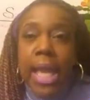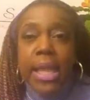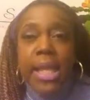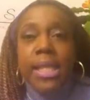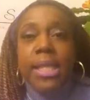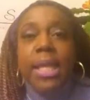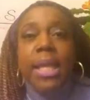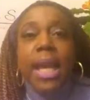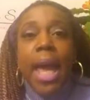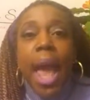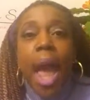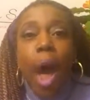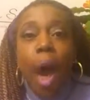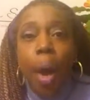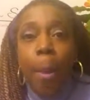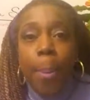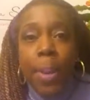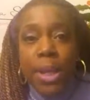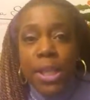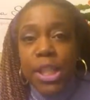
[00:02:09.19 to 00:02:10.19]
that's going to
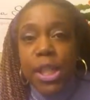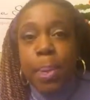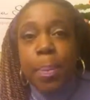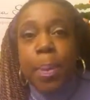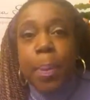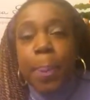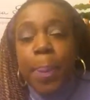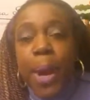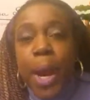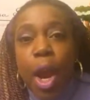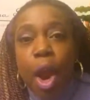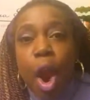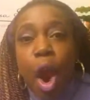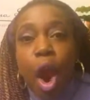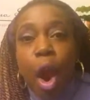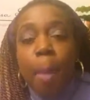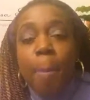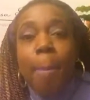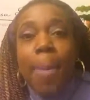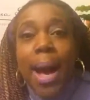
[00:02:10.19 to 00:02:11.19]
help us to prepare
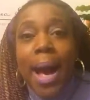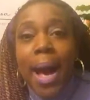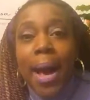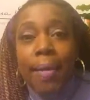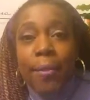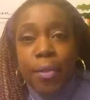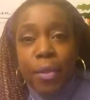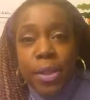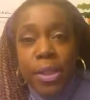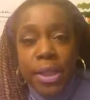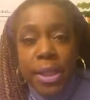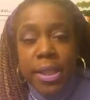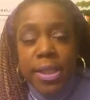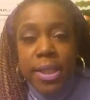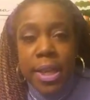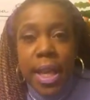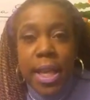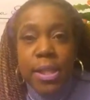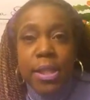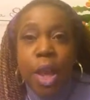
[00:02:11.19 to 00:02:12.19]
our mind for
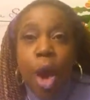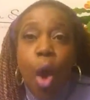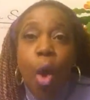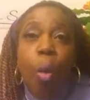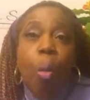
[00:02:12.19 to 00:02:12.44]
success.